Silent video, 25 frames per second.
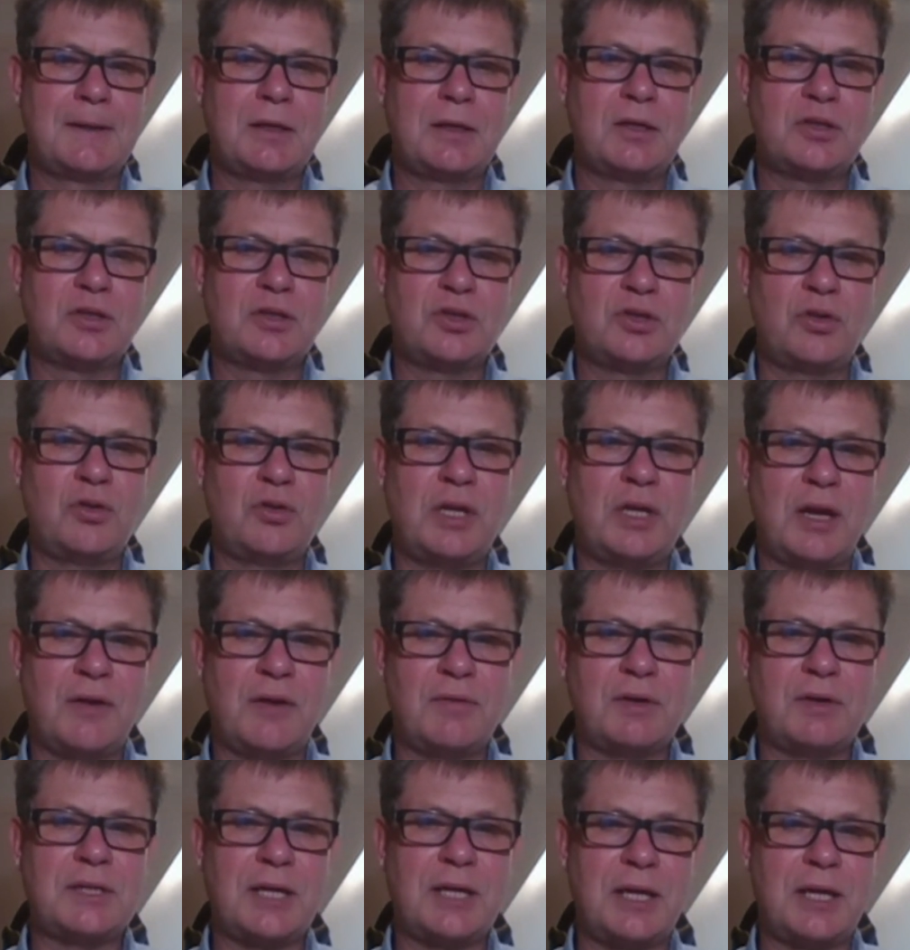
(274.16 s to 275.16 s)
So
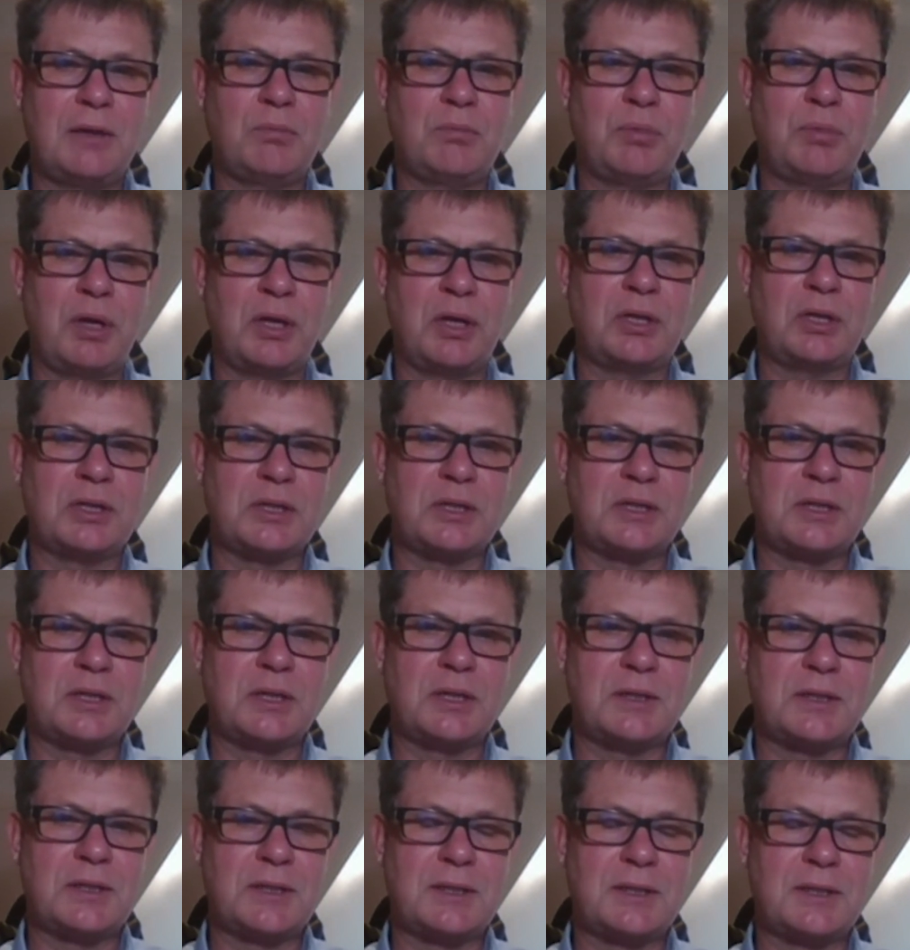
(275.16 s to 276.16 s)
never take
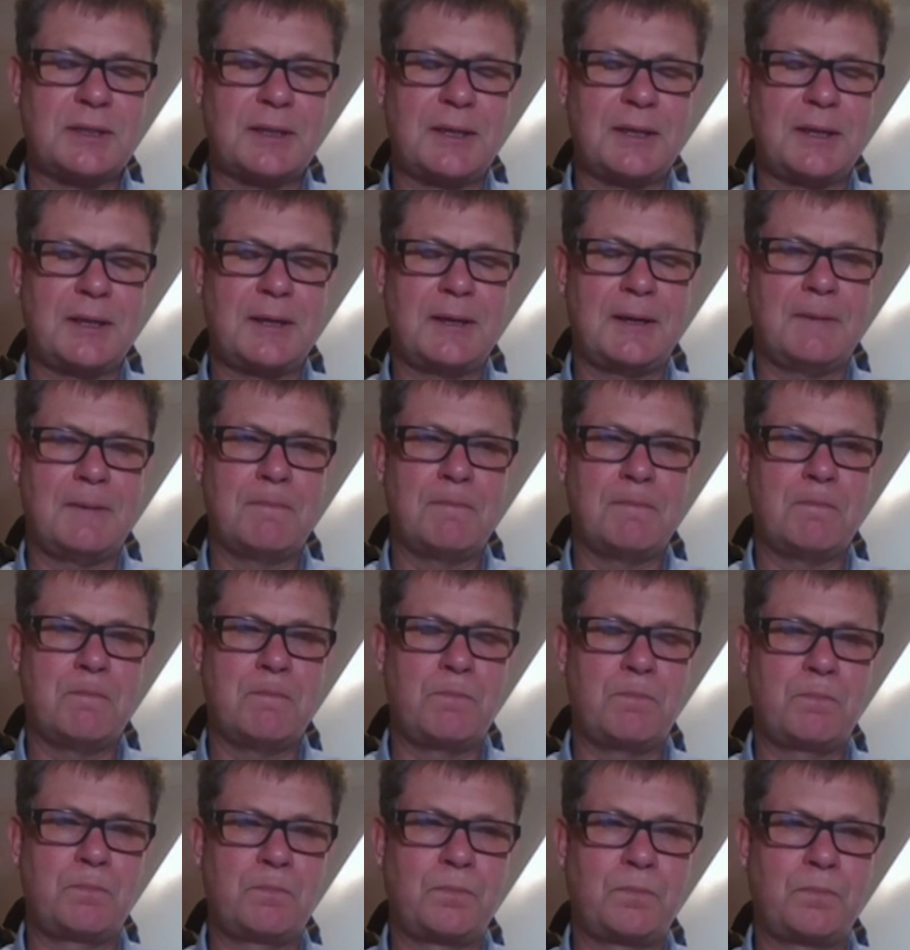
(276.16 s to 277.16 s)
breathlessness.
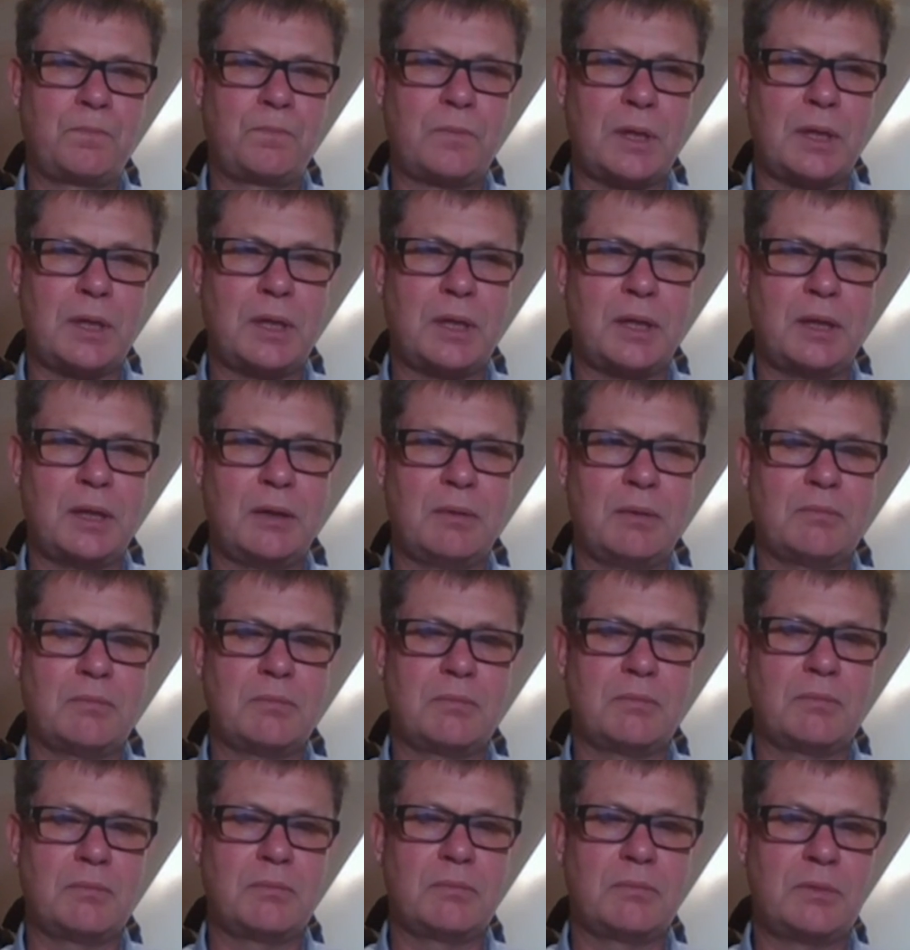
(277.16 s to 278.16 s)

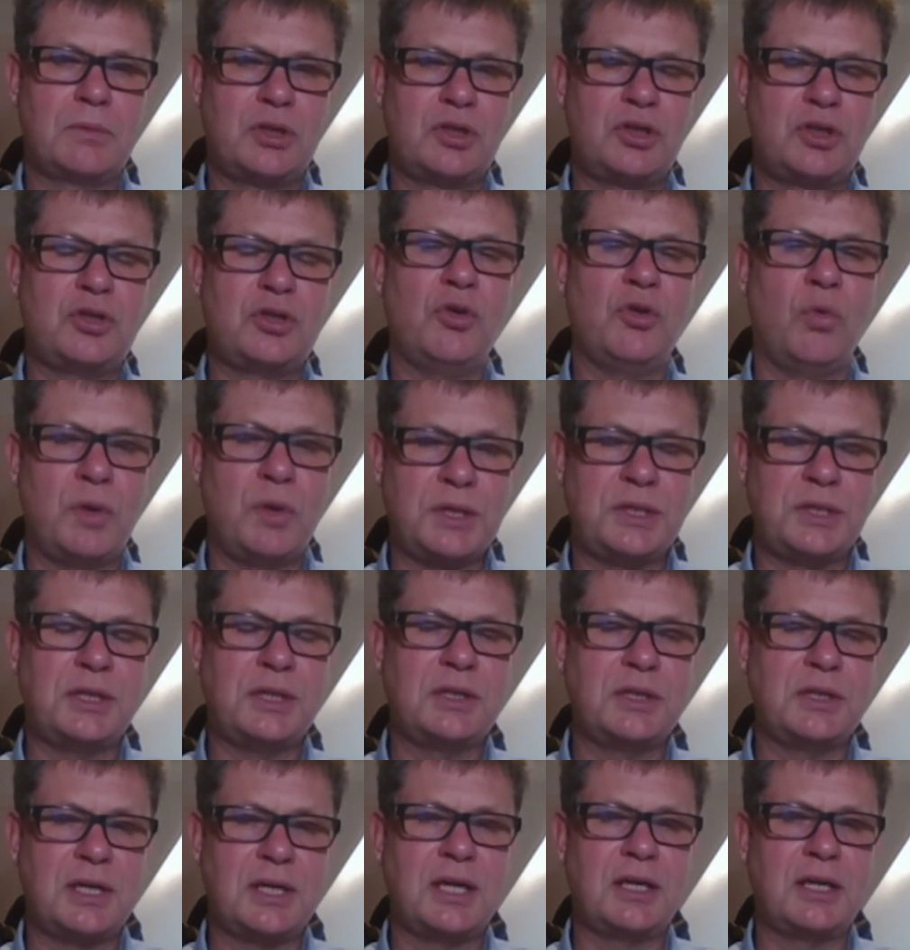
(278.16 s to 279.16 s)
You always need
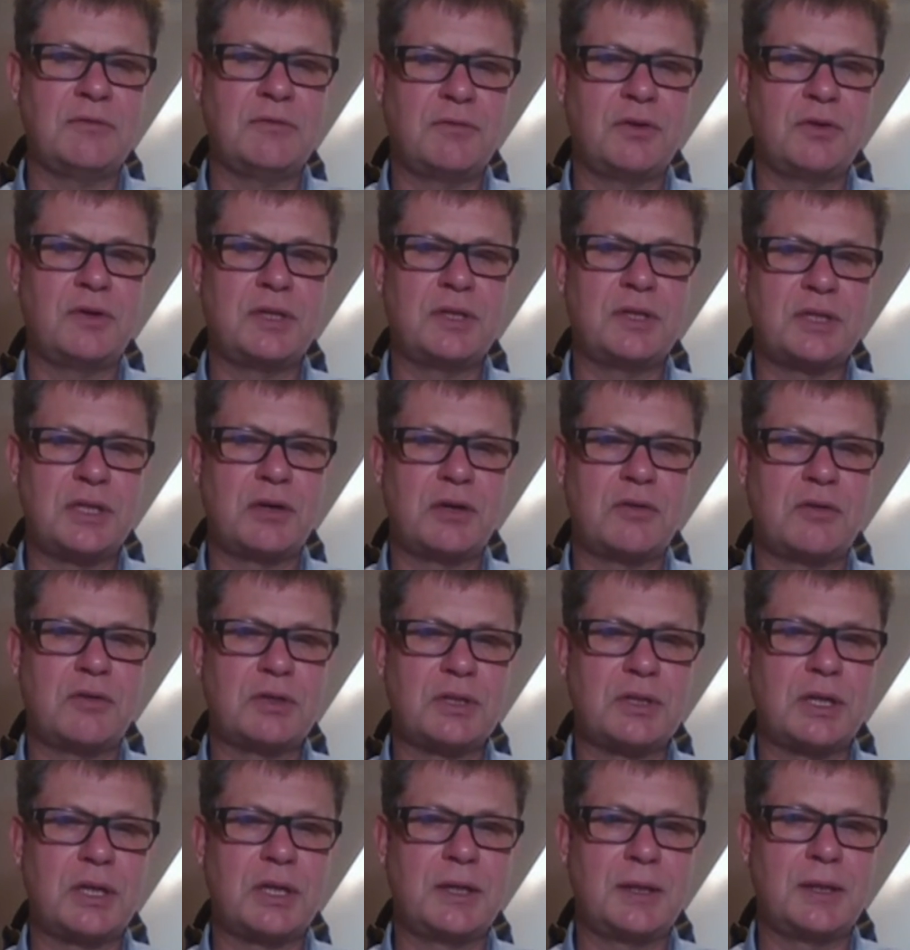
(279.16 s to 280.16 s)
to take it very
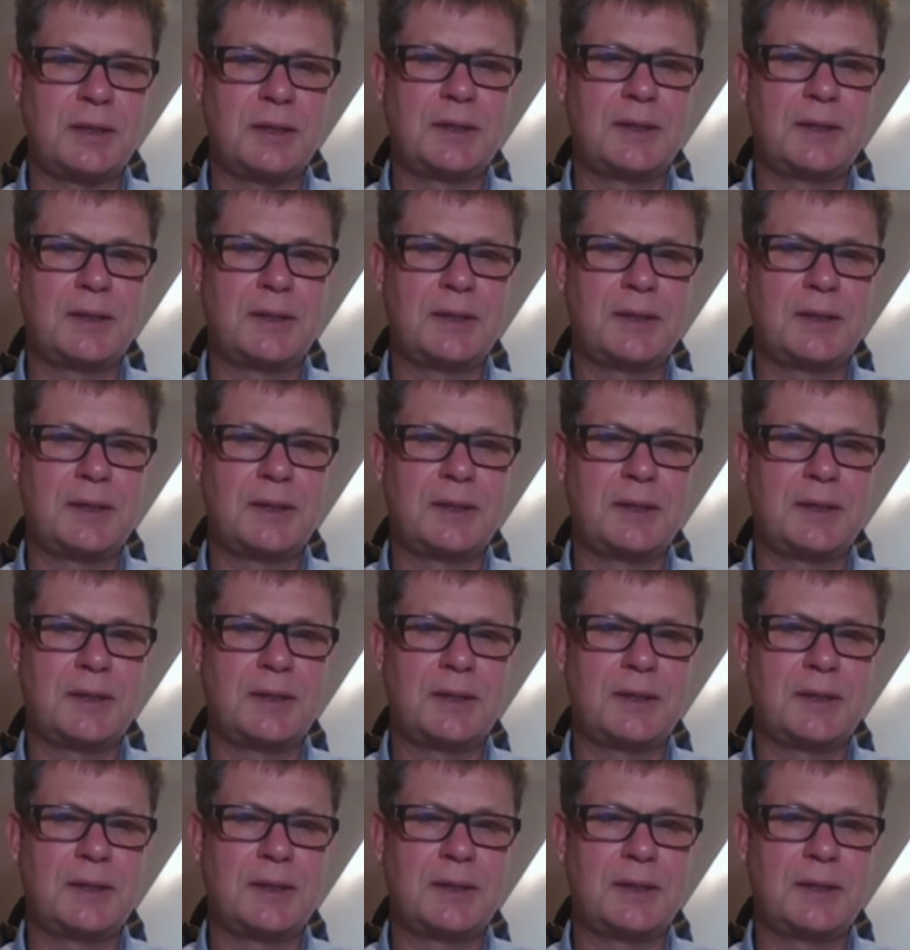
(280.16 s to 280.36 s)
seriously.